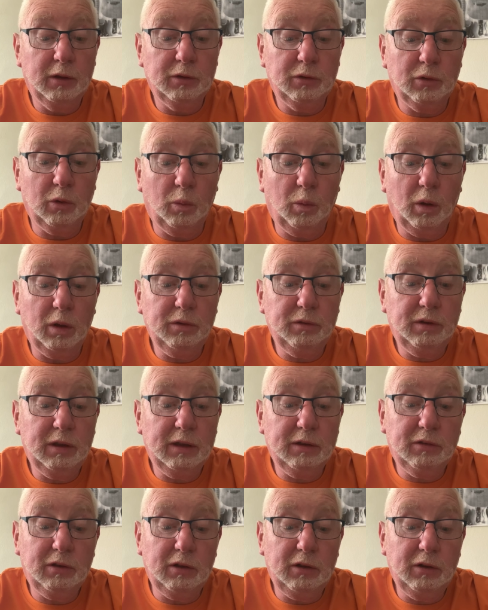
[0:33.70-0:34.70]
to
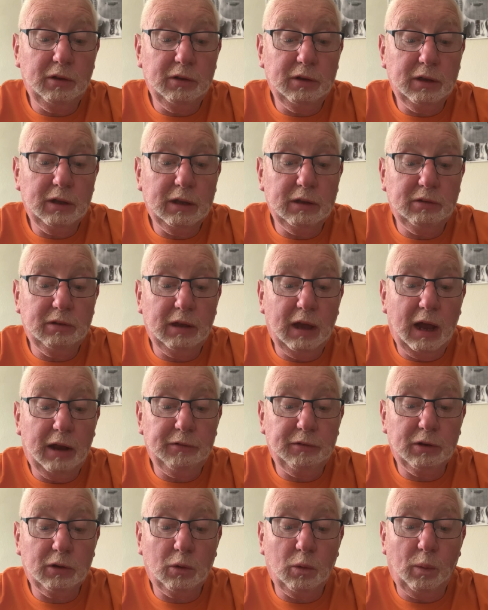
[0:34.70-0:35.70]
wanting to learn guitar
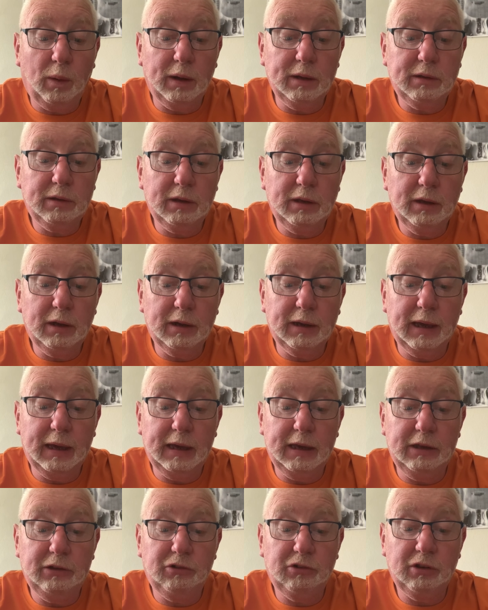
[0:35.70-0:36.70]
at quite a young
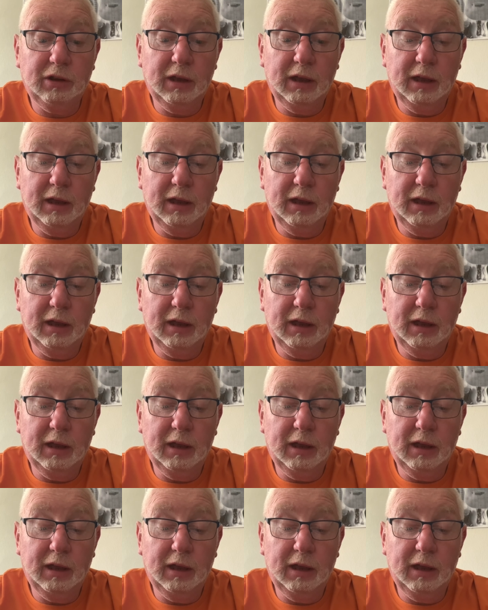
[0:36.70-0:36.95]
age.